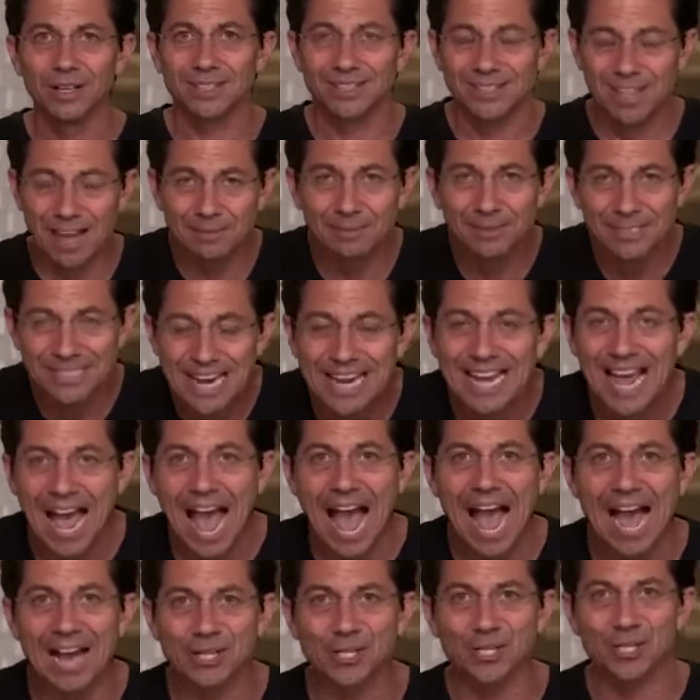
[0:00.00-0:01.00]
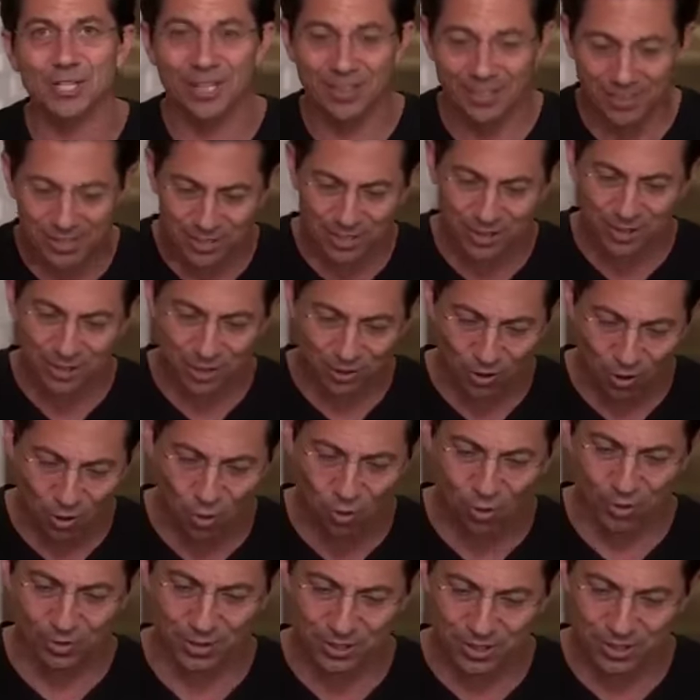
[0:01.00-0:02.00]
It's time to take action, and this is a
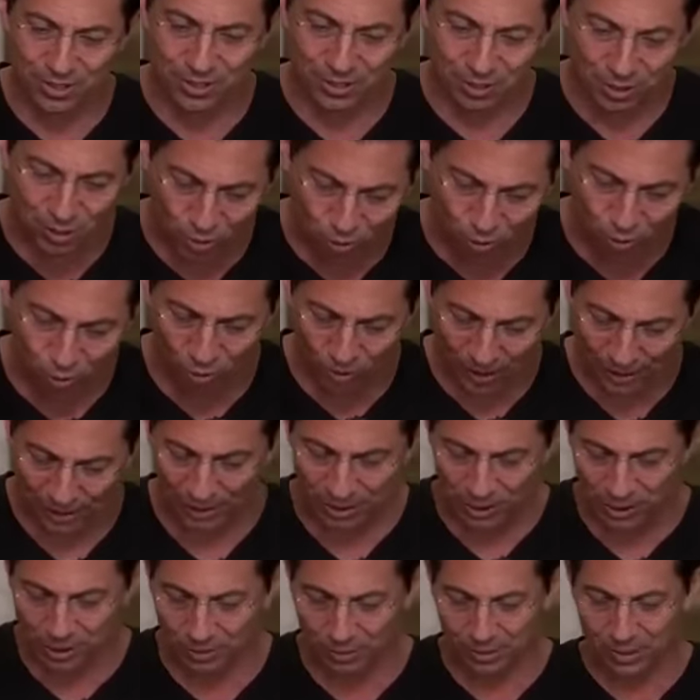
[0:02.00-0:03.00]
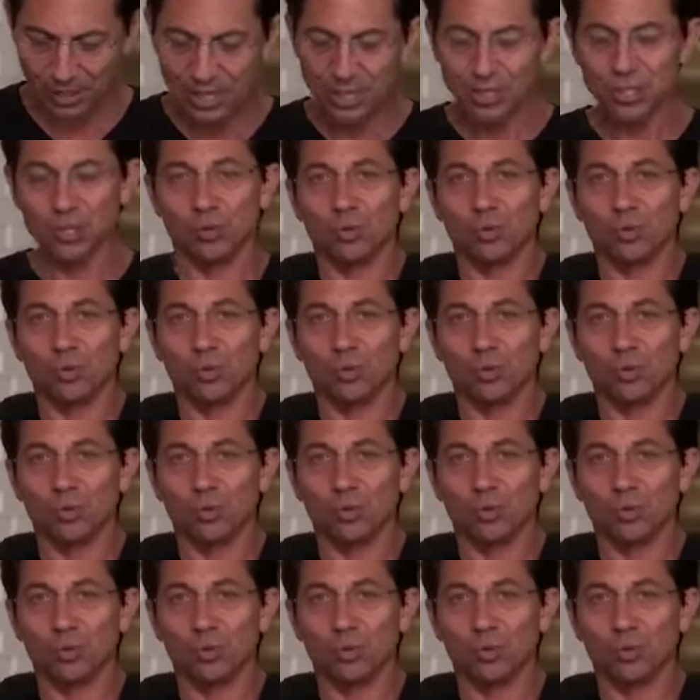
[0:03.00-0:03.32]
core, this is a tool that can do it.